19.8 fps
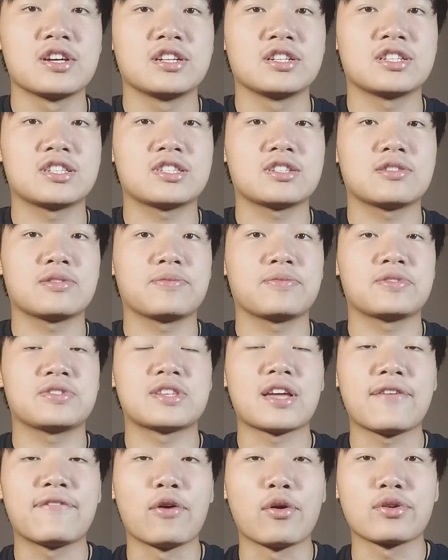Just
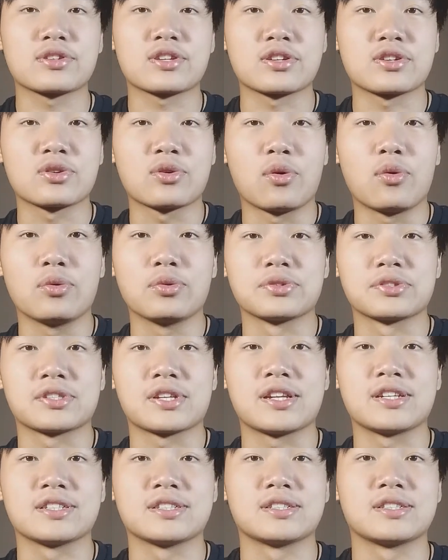stay focused on your goals
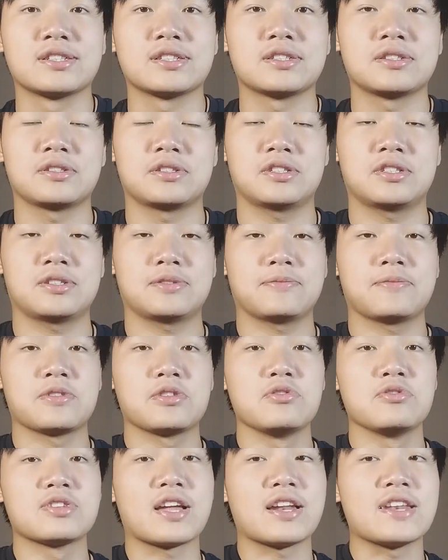and just
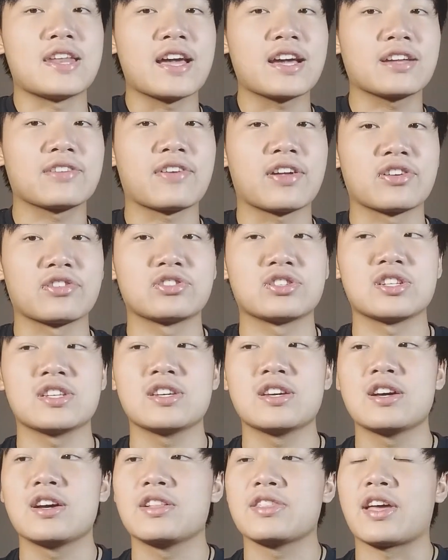use that negative
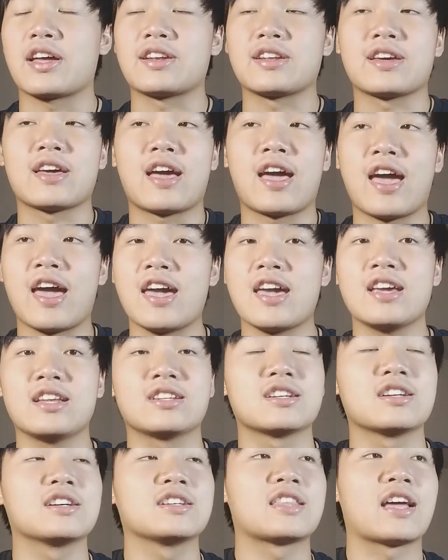energy, that
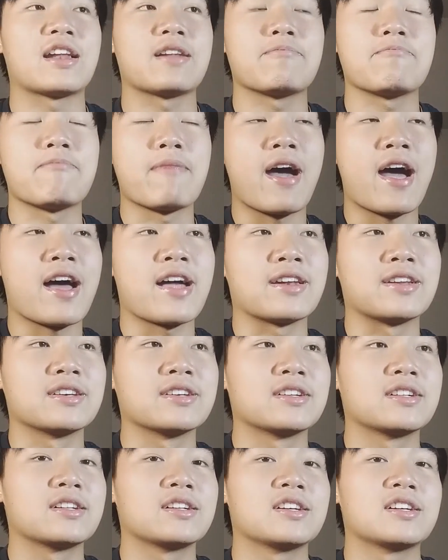hate, that mad.
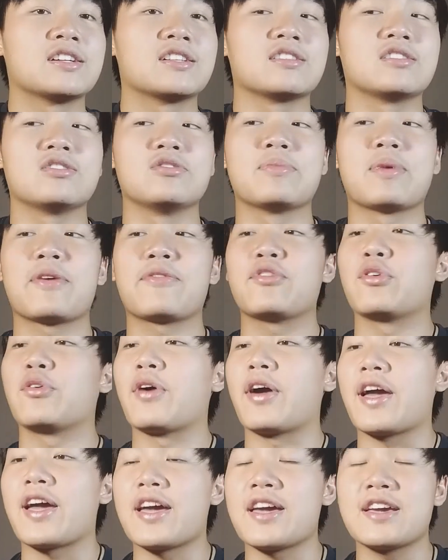You may feel
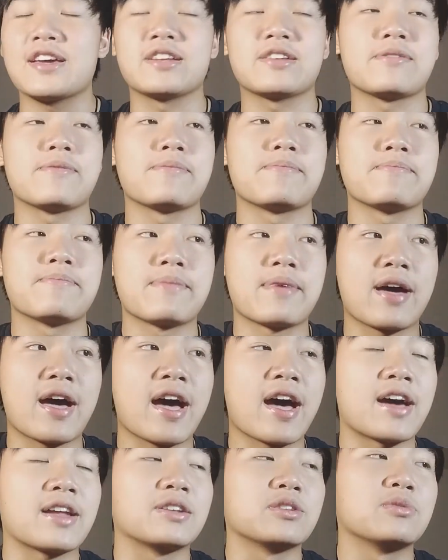hate,
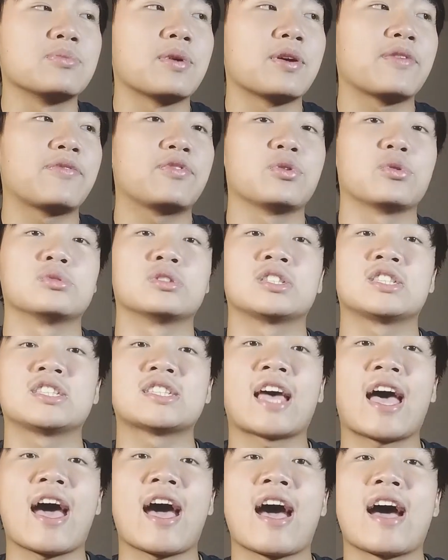mad. You may feel
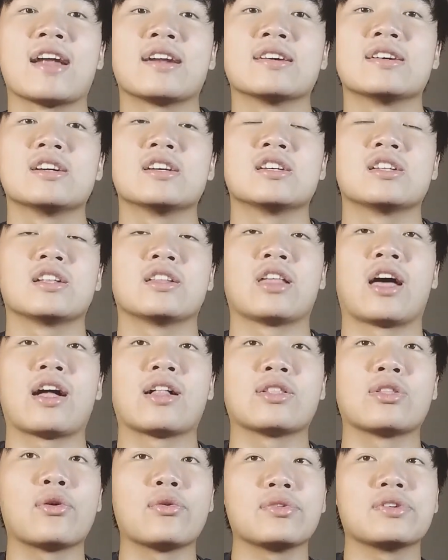sad,
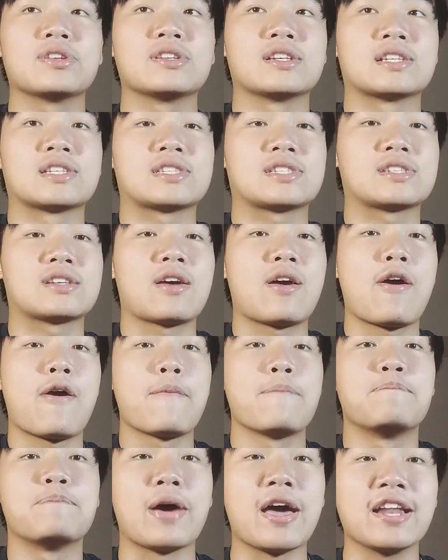that loneliness.
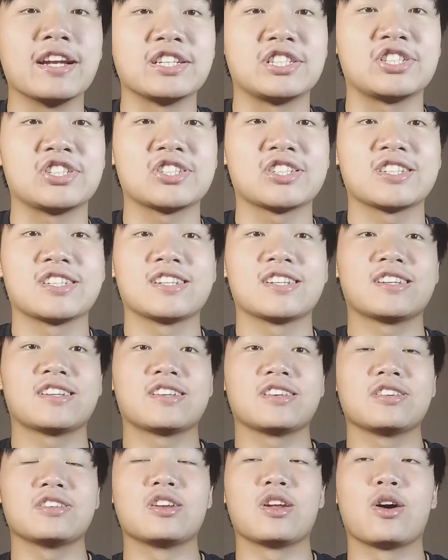Bench,
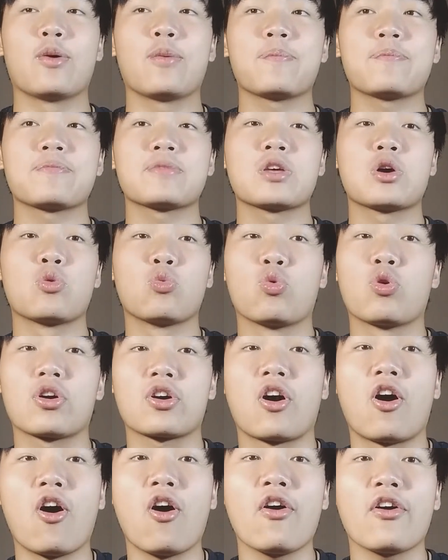you know,
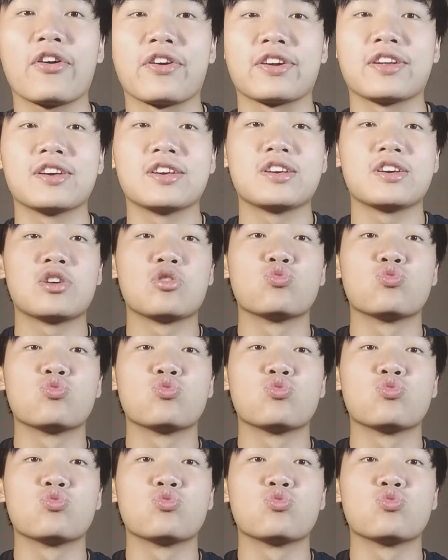work hard.